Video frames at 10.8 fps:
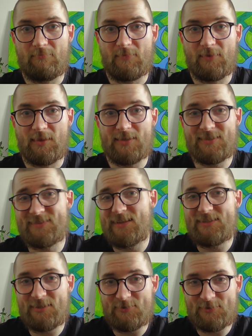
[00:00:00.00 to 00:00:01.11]
That's
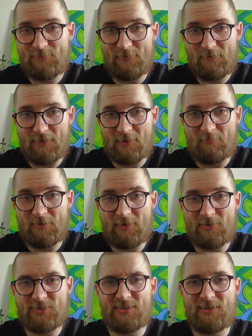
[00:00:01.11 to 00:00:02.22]
a useful thing,
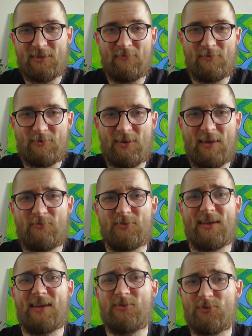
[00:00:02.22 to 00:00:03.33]
because if you learn every
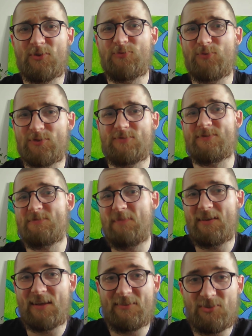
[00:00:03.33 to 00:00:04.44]
day, you don't want to
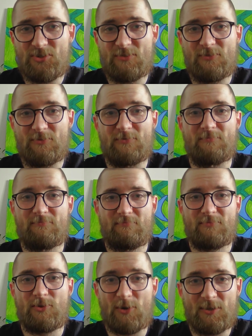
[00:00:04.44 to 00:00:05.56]
spend additional
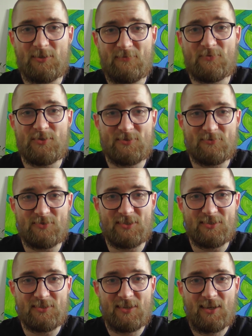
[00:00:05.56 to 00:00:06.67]
cognitive
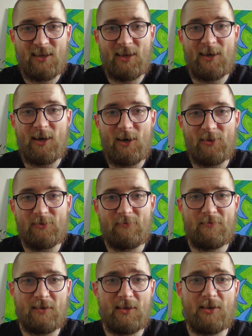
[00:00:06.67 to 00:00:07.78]
resources on
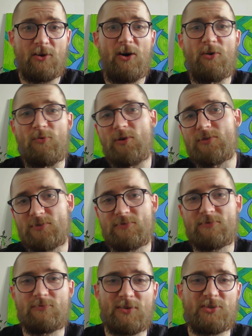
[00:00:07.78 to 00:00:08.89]
thinking, oh,
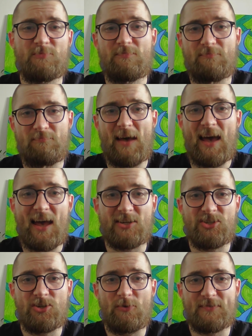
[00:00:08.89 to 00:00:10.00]
which
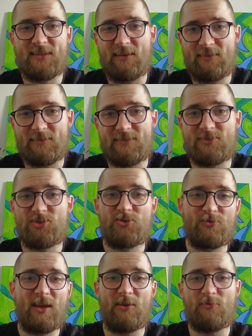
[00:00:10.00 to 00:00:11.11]
batch of sentences
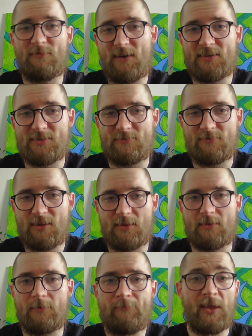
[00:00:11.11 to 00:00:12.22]
should I revise today?
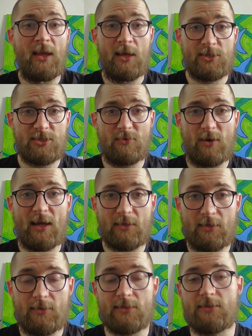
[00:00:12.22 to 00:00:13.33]
Yeah? So
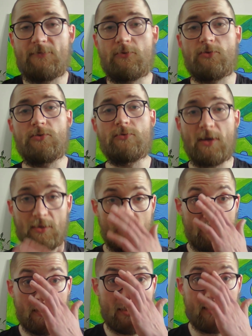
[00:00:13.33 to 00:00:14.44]
Anki does it for you. And I
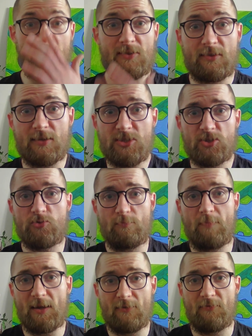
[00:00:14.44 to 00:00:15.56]
think that these two
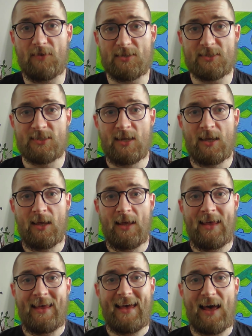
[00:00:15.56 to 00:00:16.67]
benefits
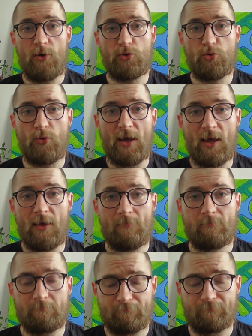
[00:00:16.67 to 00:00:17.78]
outweigh
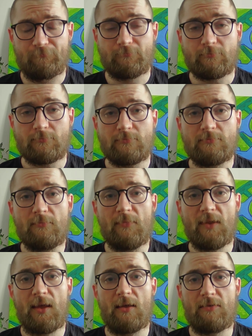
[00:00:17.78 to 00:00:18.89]

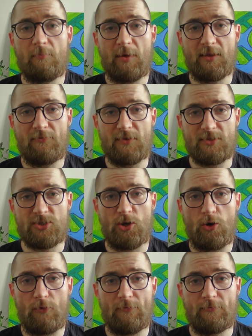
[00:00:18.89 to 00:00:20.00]
the benefits
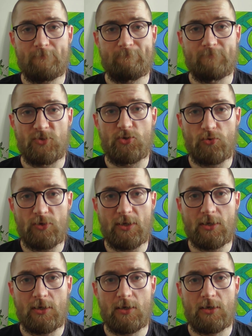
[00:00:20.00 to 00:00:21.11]
of
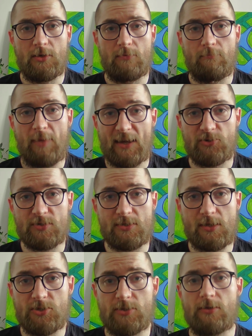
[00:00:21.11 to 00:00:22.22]
doing back
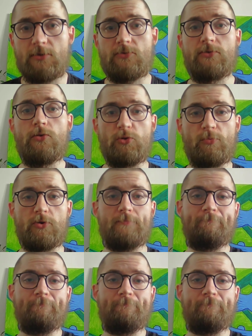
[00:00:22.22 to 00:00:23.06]
translation in your notebook.